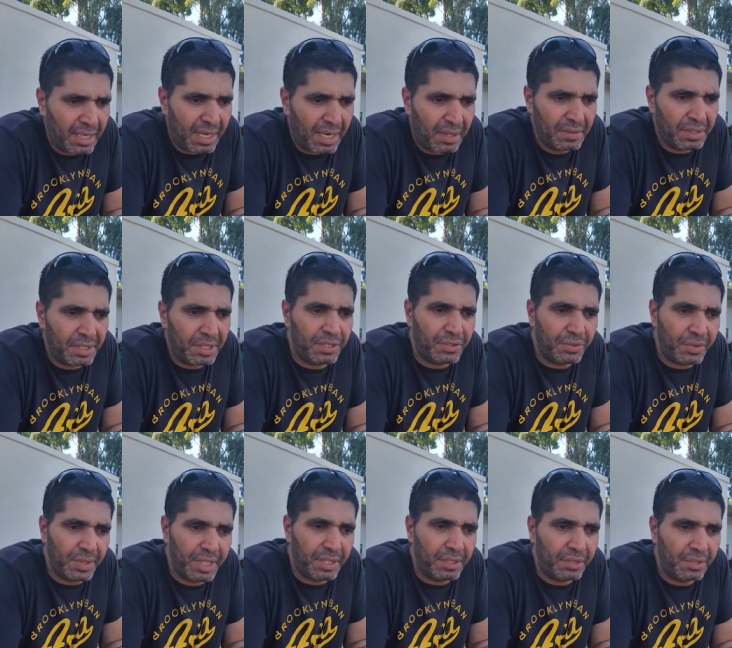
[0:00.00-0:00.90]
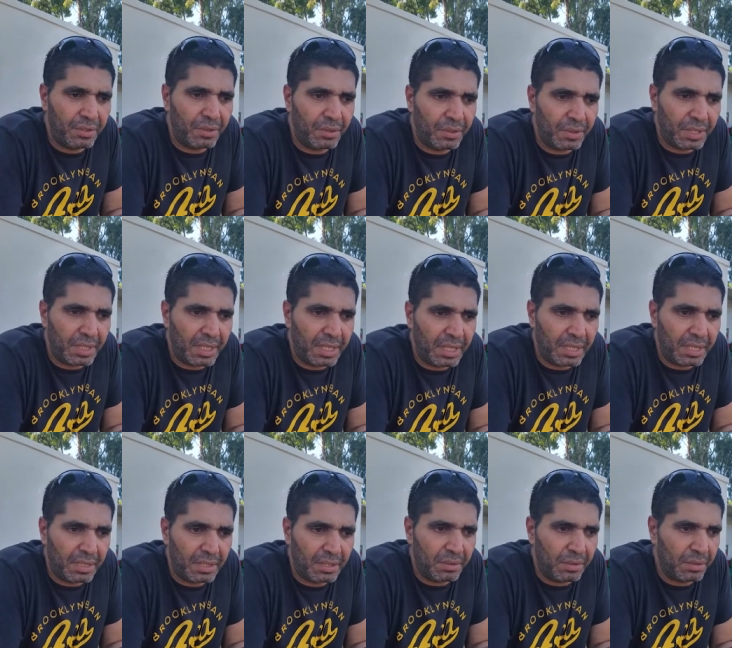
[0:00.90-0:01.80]
how they treat to
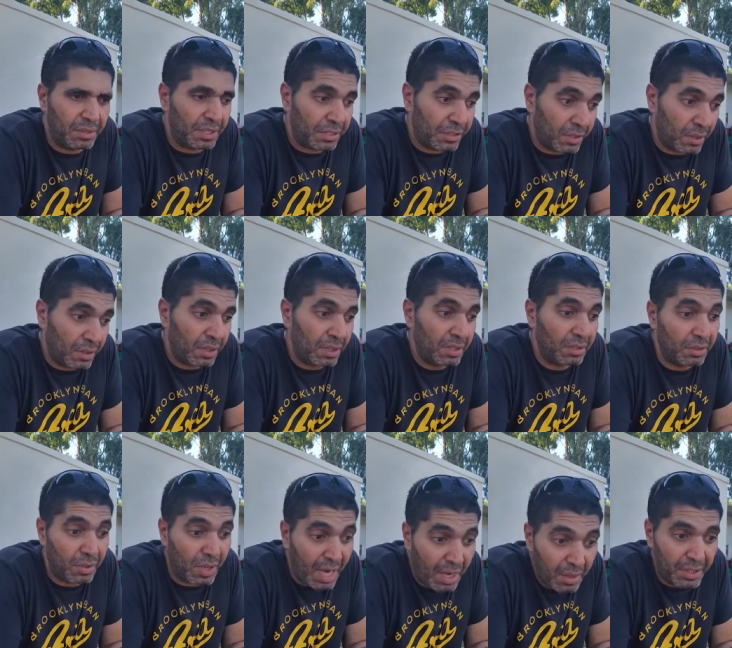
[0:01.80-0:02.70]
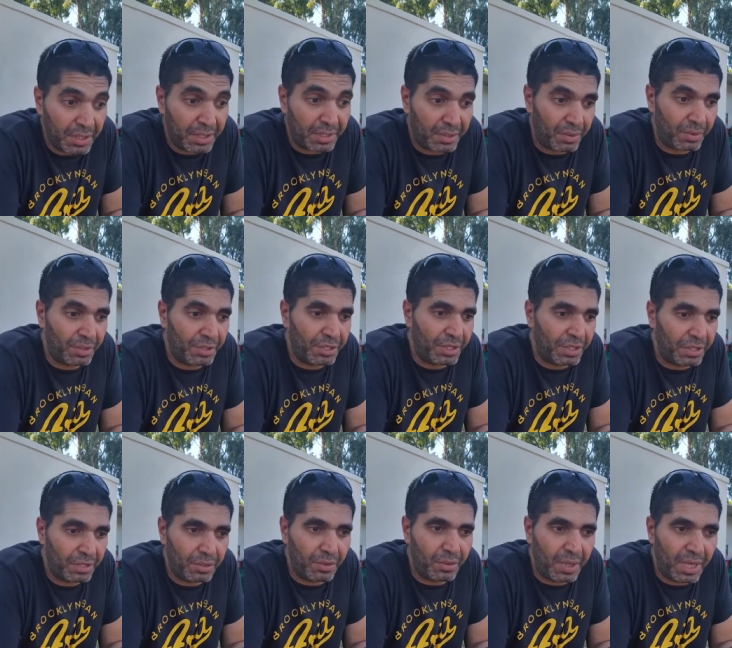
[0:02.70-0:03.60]
our
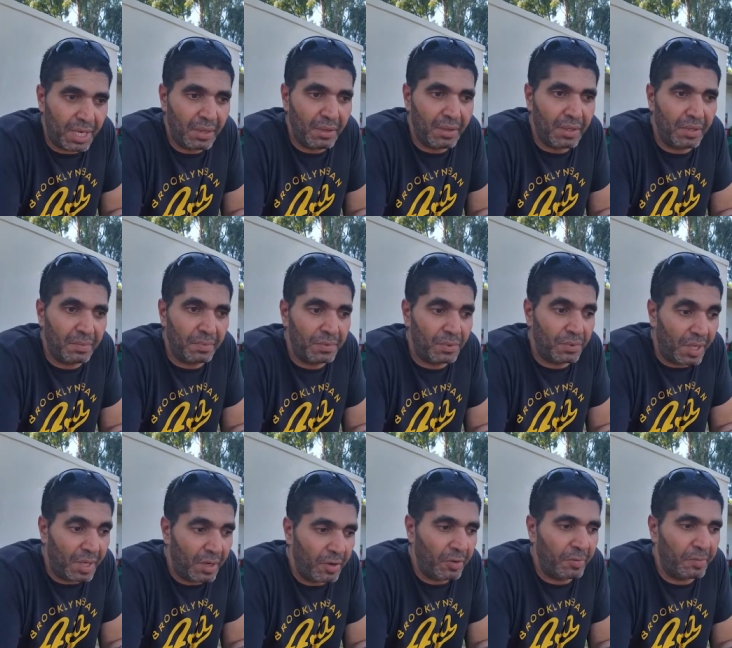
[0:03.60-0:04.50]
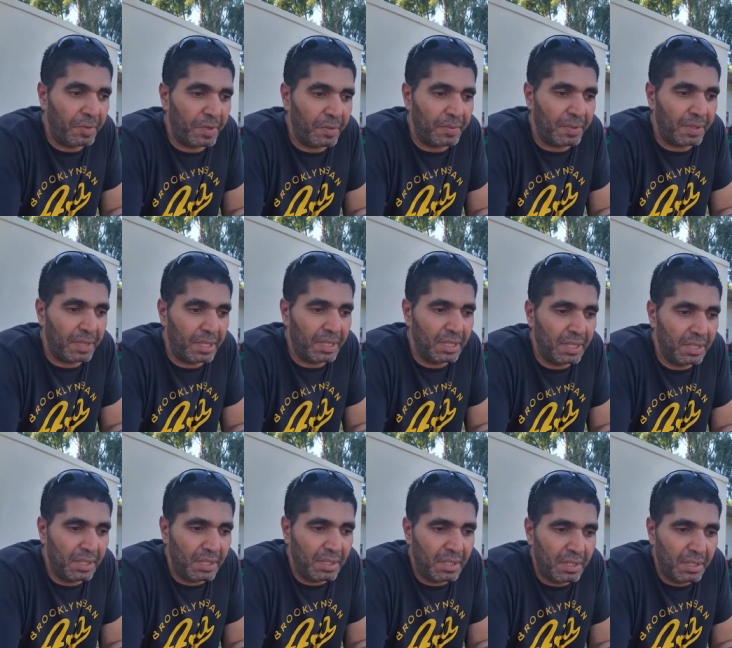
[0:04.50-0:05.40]
soldier, to our people,
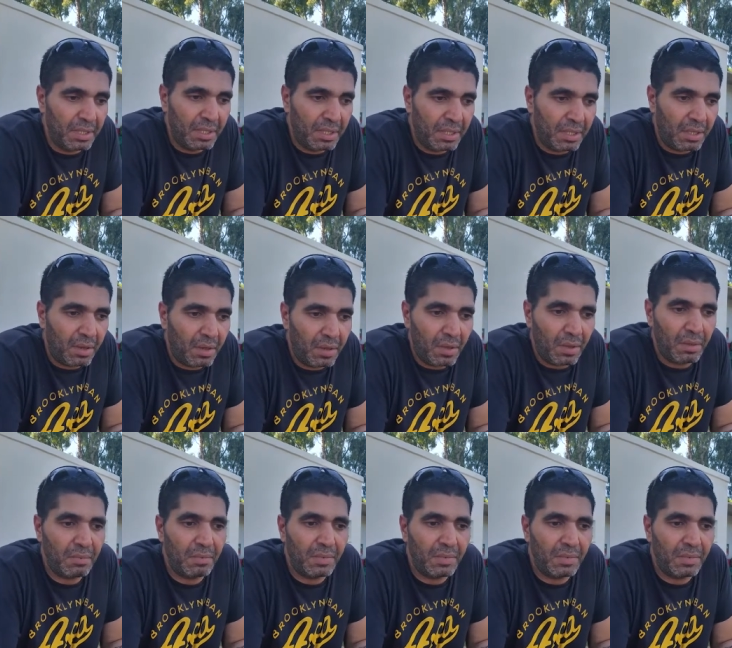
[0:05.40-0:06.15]
all